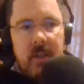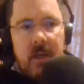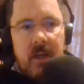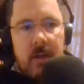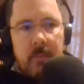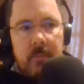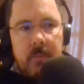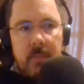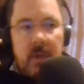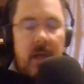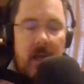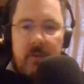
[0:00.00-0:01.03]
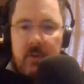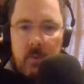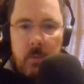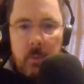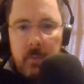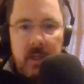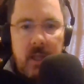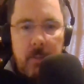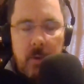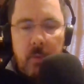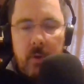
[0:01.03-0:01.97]
obviously when we
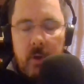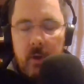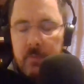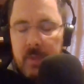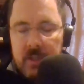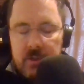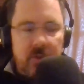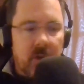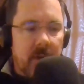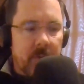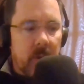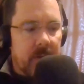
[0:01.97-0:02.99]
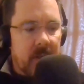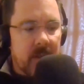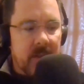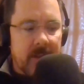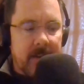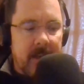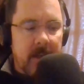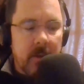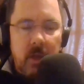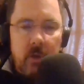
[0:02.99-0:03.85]
came up with our inspection software and things like that,